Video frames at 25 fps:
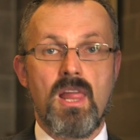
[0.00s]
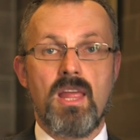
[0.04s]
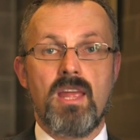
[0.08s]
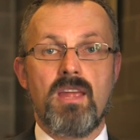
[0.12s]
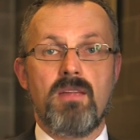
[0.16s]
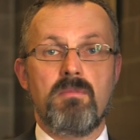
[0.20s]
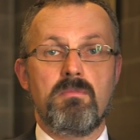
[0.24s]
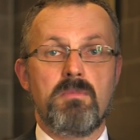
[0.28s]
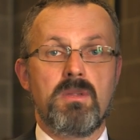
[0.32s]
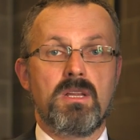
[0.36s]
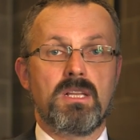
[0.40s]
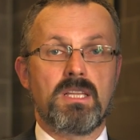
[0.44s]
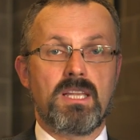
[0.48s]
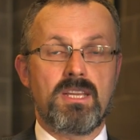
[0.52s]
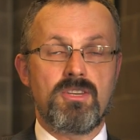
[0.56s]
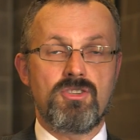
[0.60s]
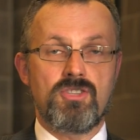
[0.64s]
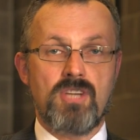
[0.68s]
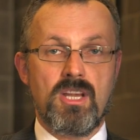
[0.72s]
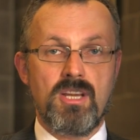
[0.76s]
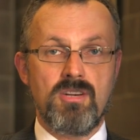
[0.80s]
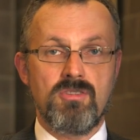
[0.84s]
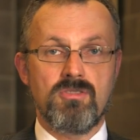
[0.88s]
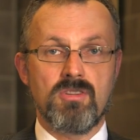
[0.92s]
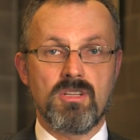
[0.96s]
It merely
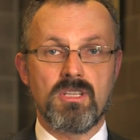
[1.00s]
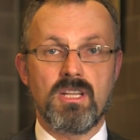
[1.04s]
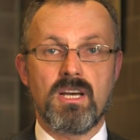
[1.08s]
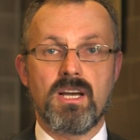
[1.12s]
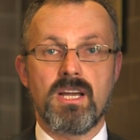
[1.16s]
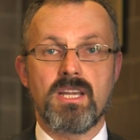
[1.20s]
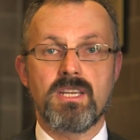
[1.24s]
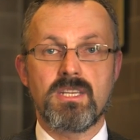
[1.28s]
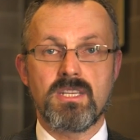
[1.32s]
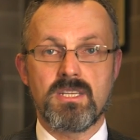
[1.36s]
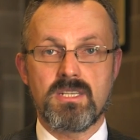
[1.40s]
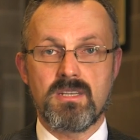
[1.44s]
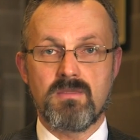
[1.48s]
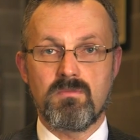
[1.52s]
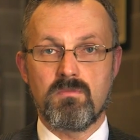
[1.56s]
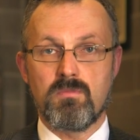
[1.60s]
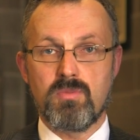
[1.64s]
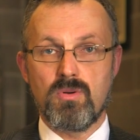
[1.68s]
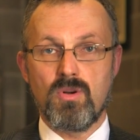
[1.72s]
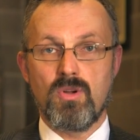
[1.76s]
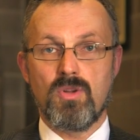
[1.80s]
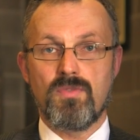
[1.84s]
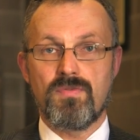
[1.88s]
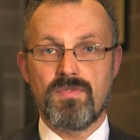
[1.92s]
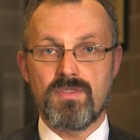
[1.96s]
generalizes and
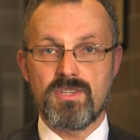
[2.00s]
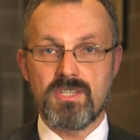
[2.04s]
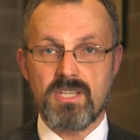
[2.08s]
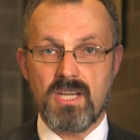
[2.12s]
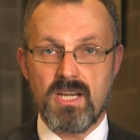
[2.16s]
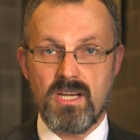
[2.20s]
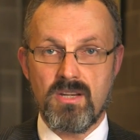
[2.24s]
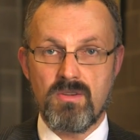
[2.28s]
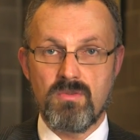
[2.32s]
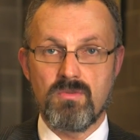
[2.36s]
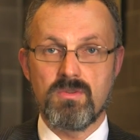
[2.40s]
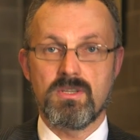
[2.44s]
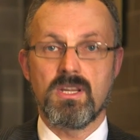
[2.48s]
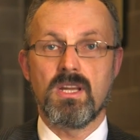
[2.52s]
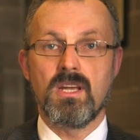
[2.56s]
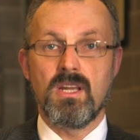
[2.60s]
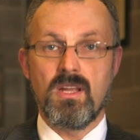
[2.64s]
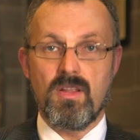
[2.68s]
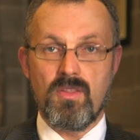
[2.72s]
broadens out